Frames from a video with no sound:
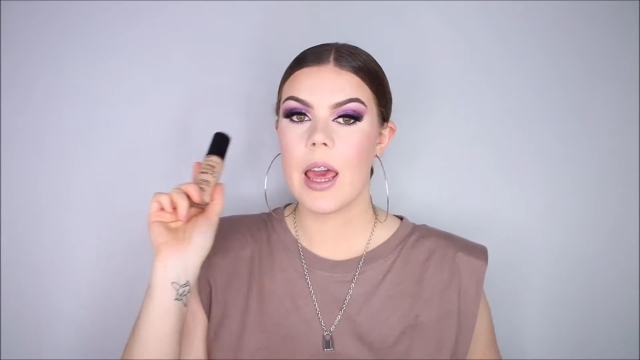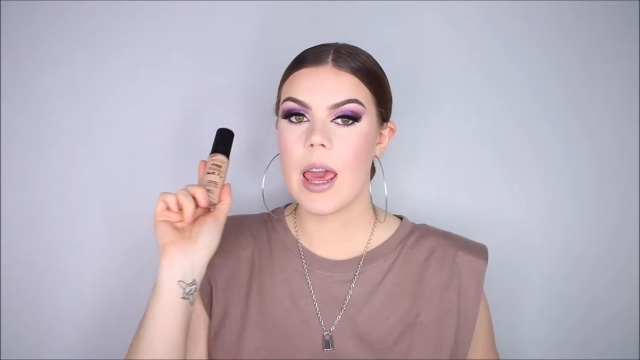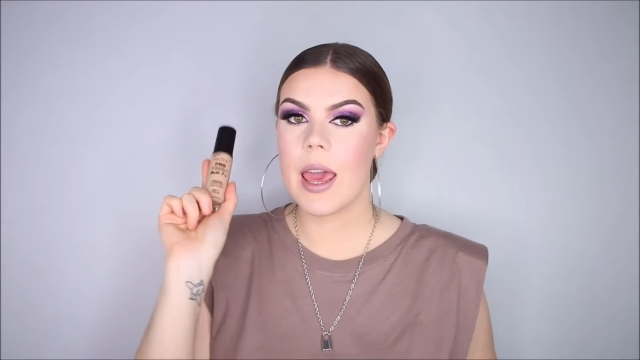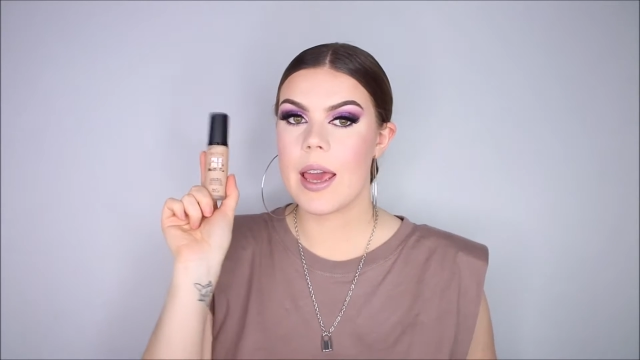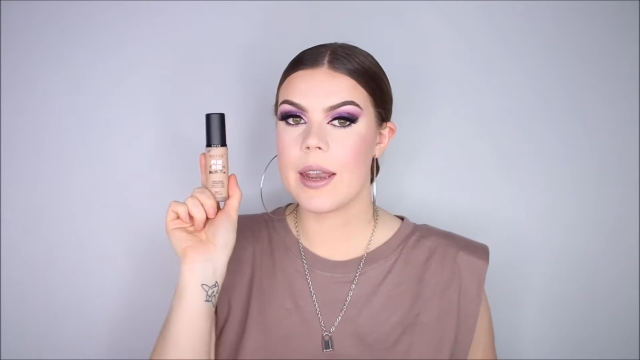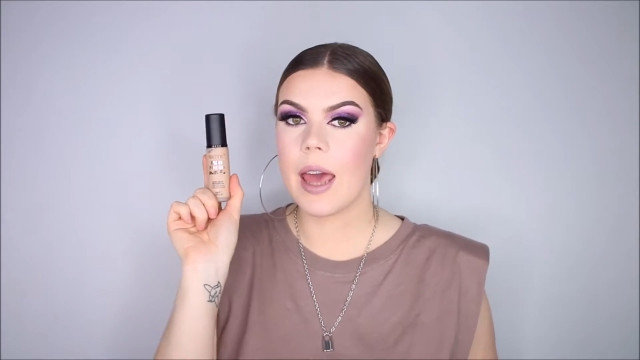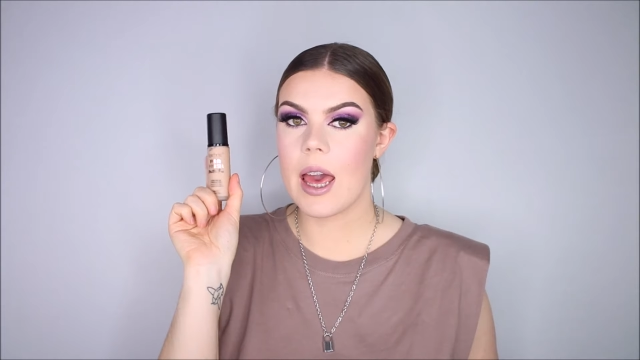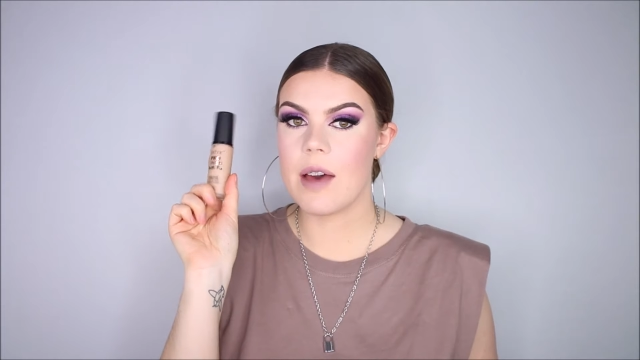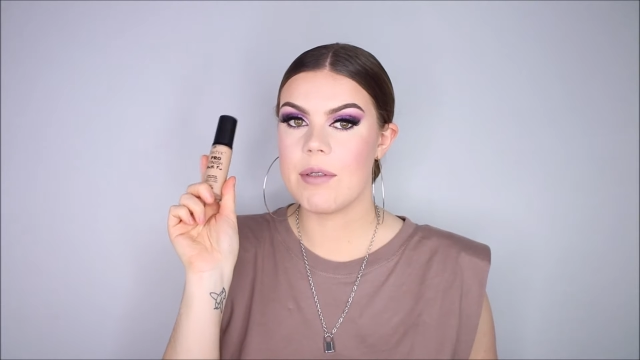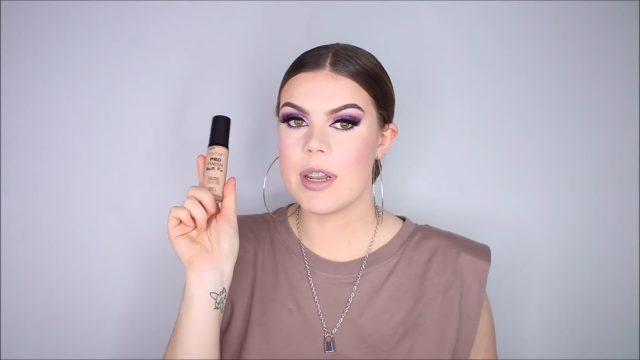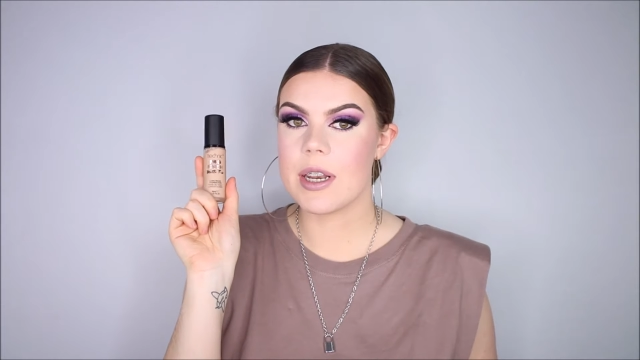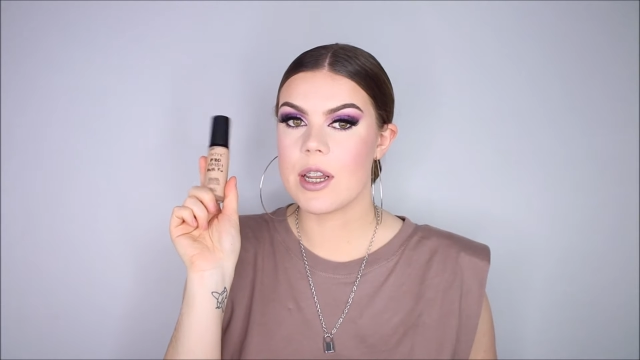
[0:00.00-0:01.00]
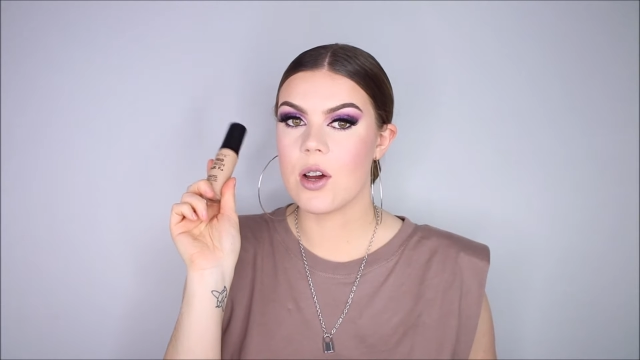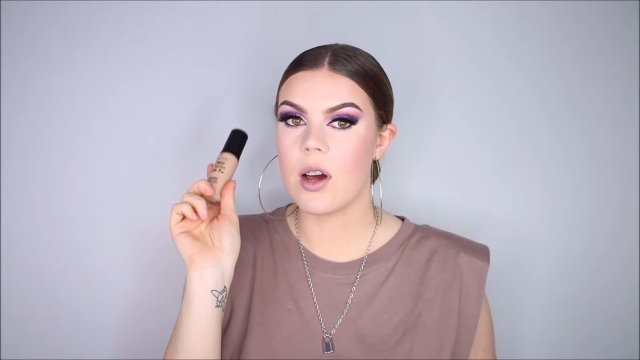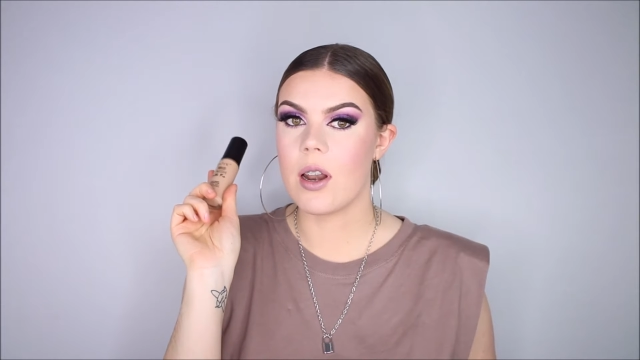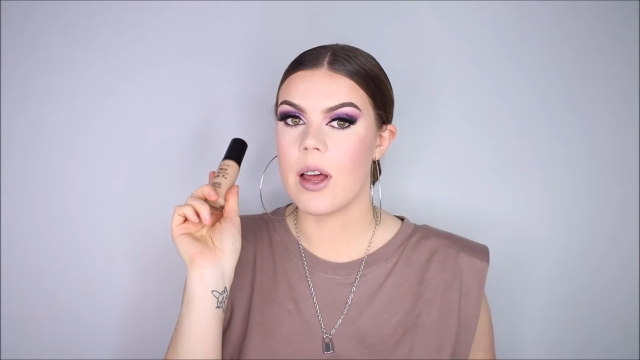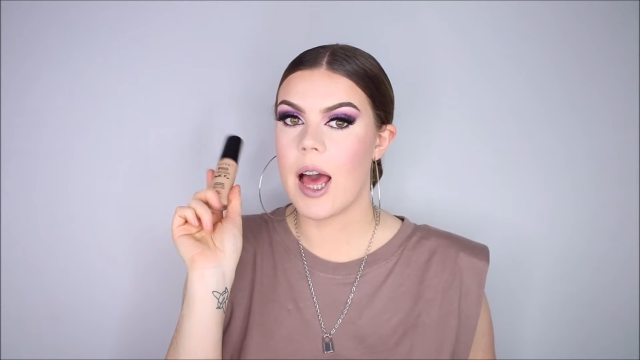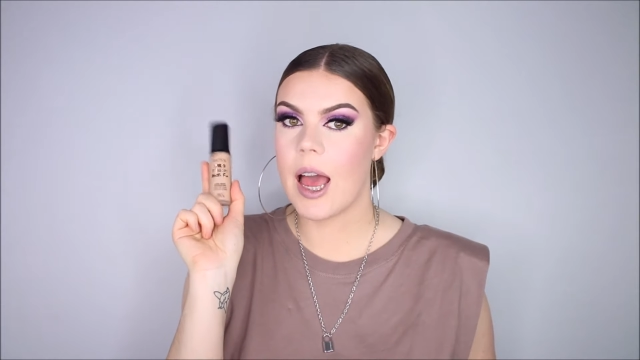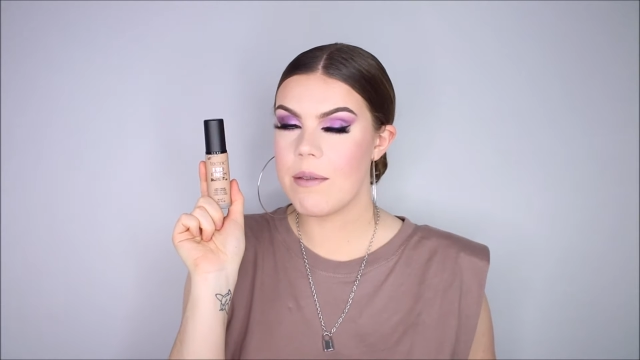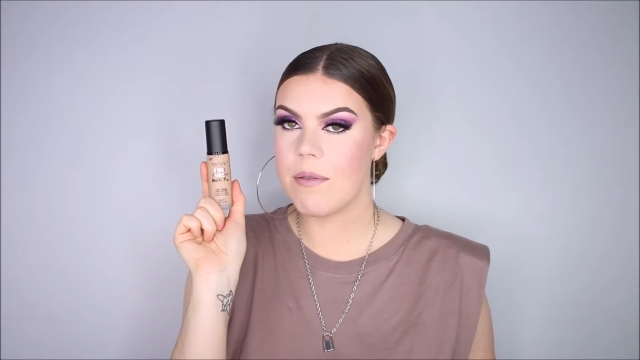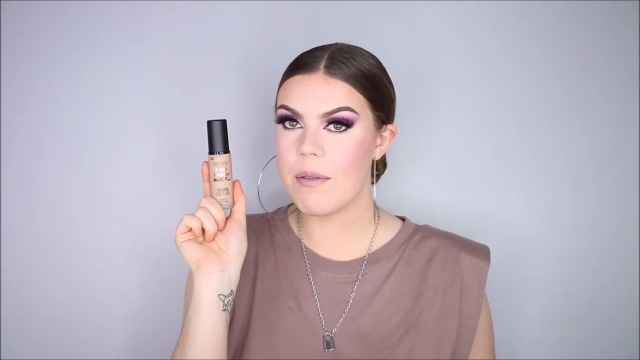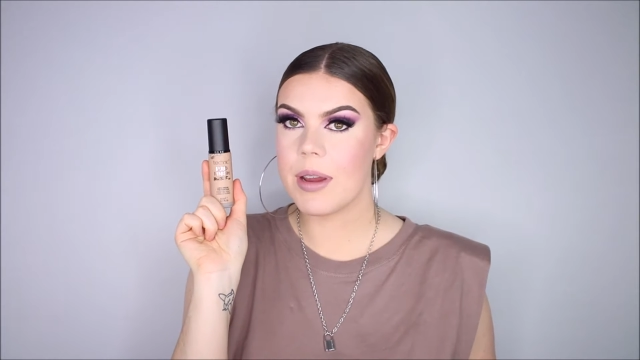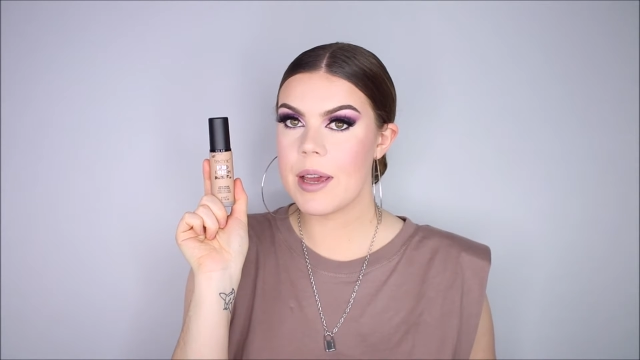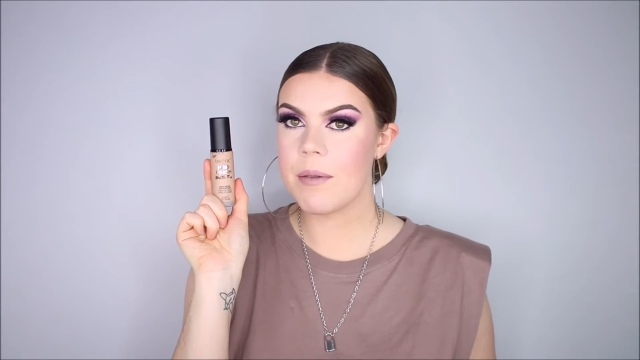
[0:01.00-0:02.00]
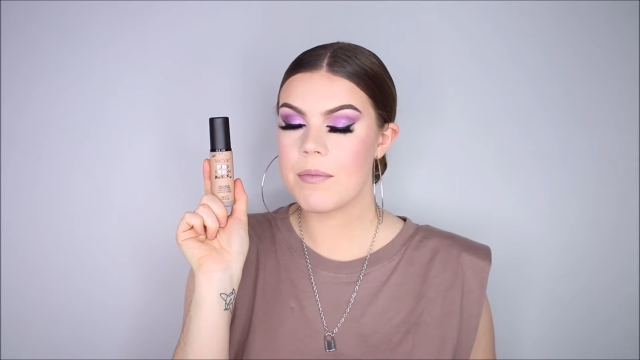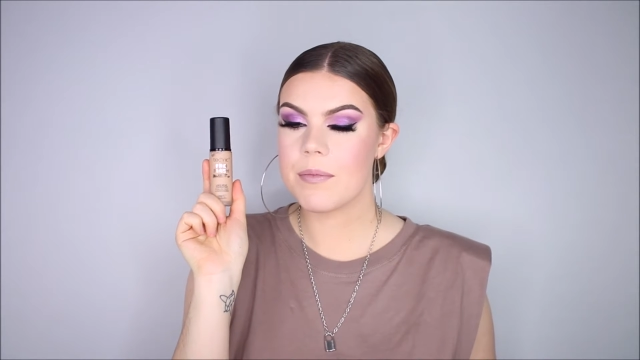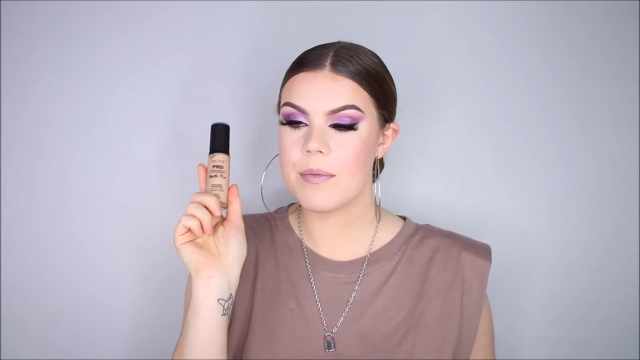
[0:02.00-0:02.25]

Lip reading: and I have it in the color Ivory.